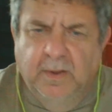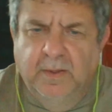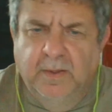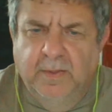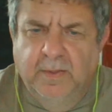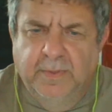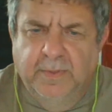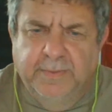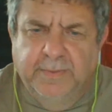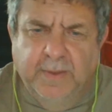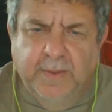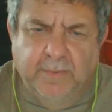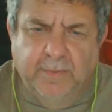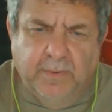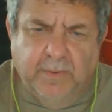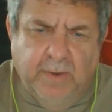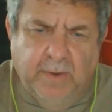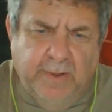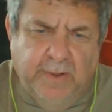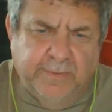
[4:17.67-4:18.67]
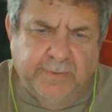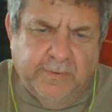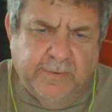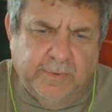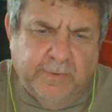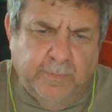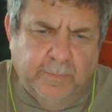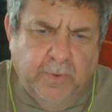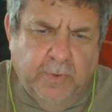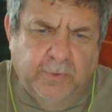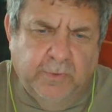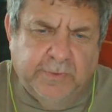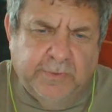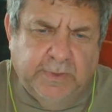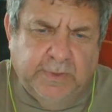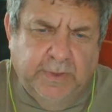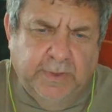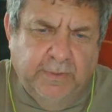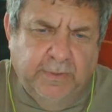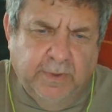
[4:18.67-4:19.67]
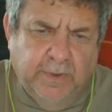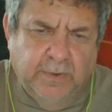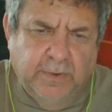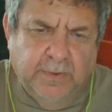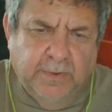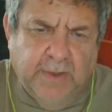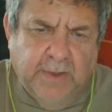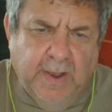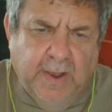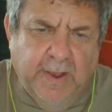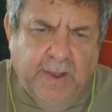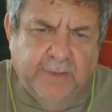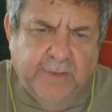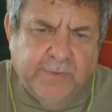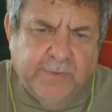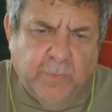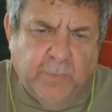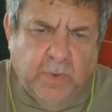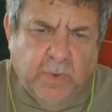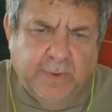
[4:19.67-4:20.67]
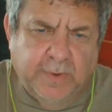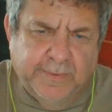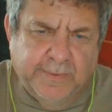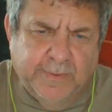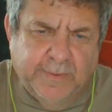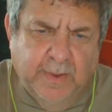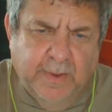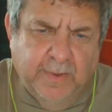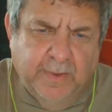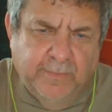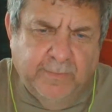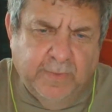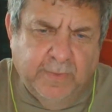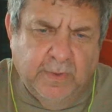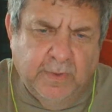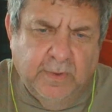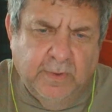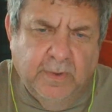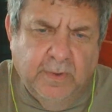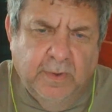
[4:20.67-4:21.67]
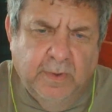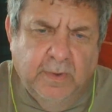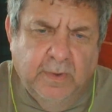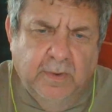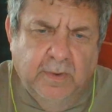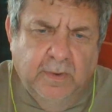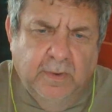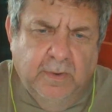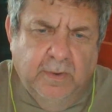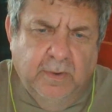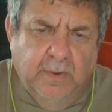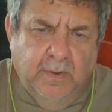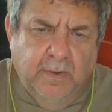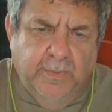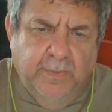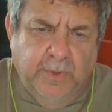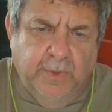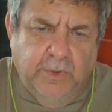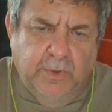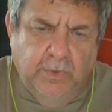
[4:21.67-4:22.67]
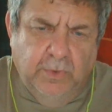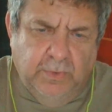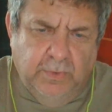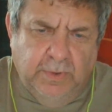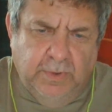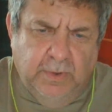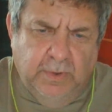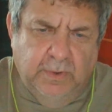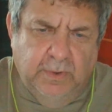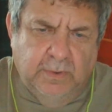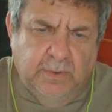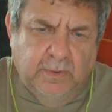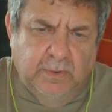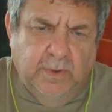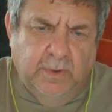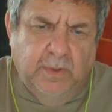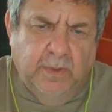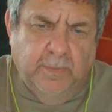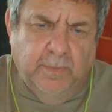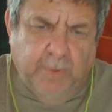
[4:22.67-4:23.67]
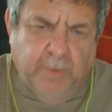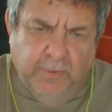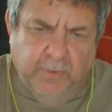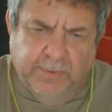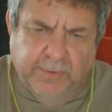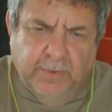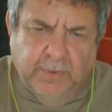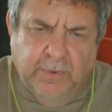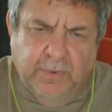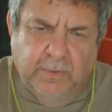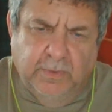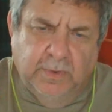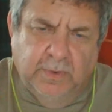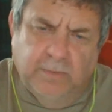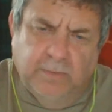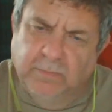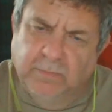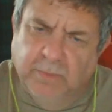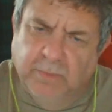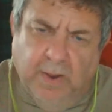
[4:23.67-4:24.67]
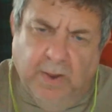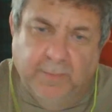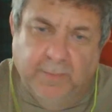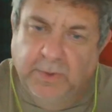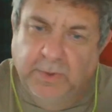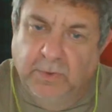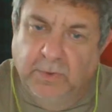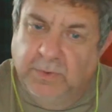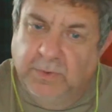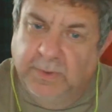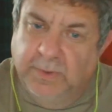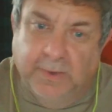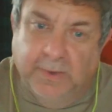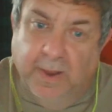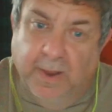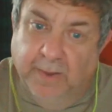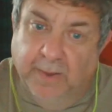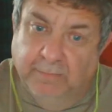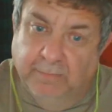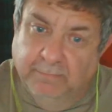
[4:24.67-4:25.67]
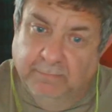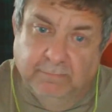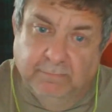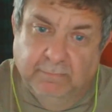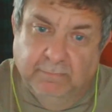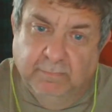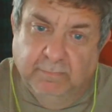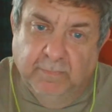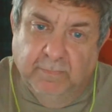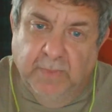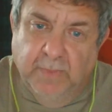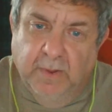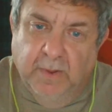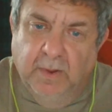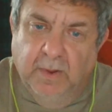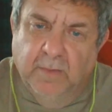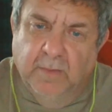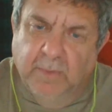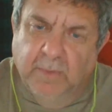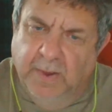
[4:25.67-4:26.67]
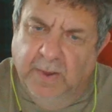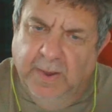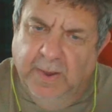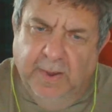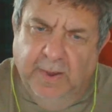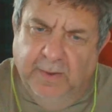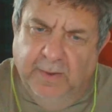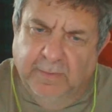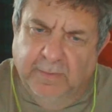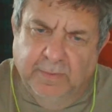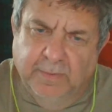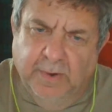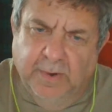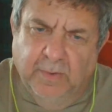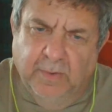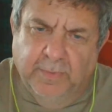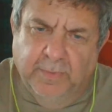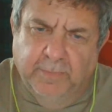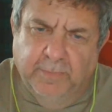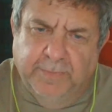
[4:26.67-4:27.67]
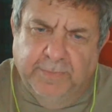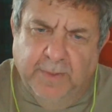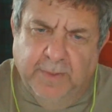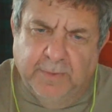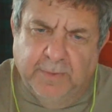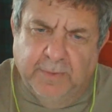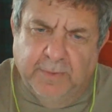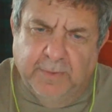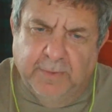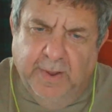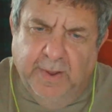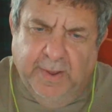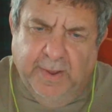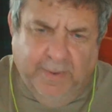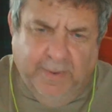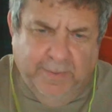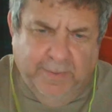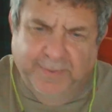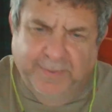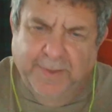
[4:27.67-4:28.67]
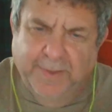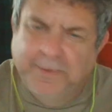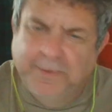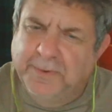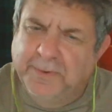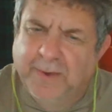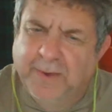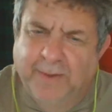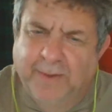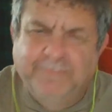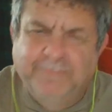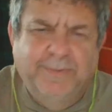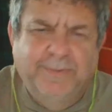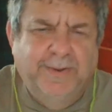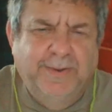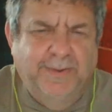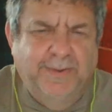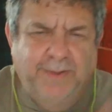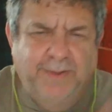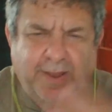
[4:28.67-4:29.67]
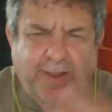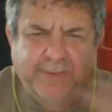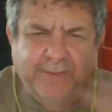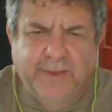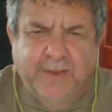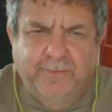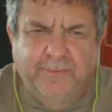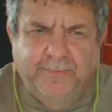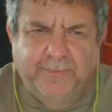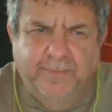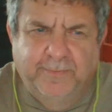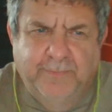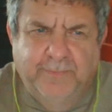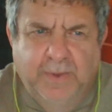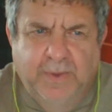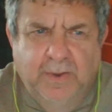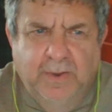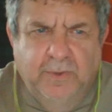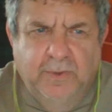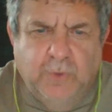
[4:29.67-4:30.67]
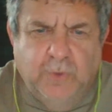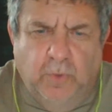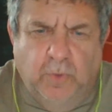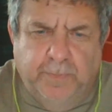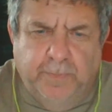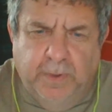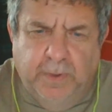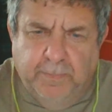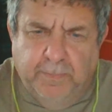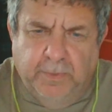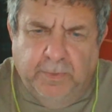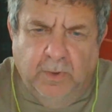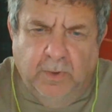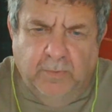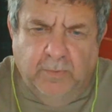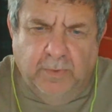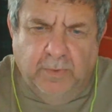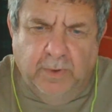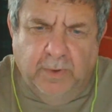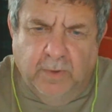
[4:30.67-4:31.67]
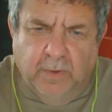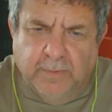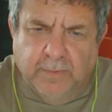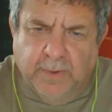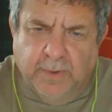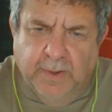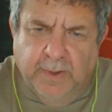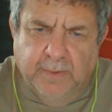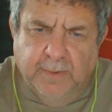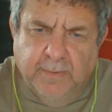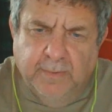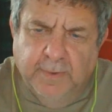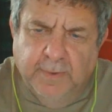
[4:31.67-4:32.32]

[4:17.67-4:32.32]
the Democrats are supposedly the good guys and want to save the union, the postal union. I'm a union guy. And, the Democrat, and I'm a Democrat, as I've told people over and over again.